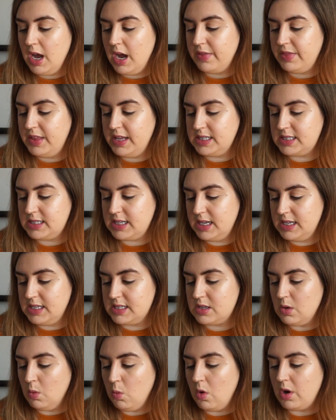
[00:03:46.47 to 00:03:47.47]
This is
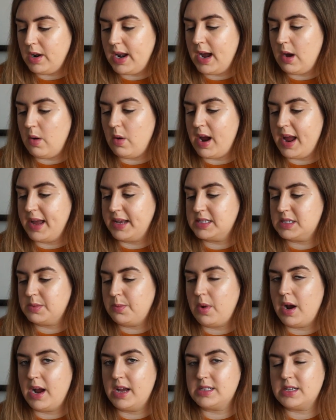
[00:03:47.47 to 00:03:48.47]
the 1 Hour
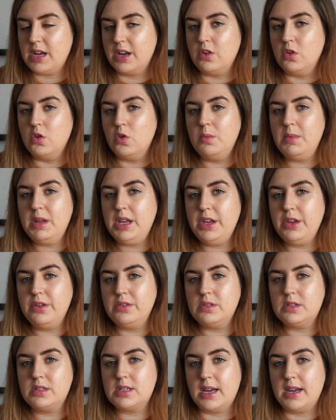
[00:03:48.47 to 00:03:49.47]
Express. I normally
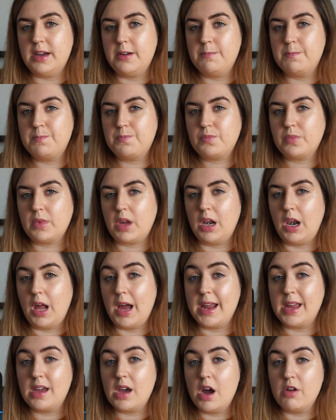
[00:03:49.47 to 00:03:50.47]
use it
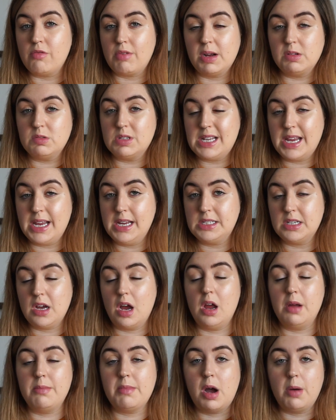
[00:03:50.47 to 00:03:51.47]
like around tea
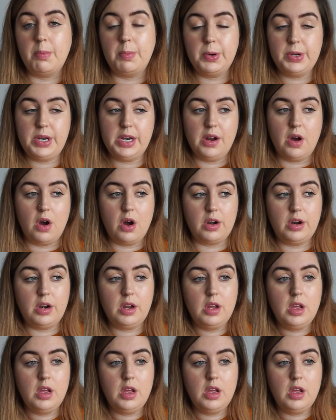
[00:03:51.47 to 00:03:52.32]
time. I'll put it on,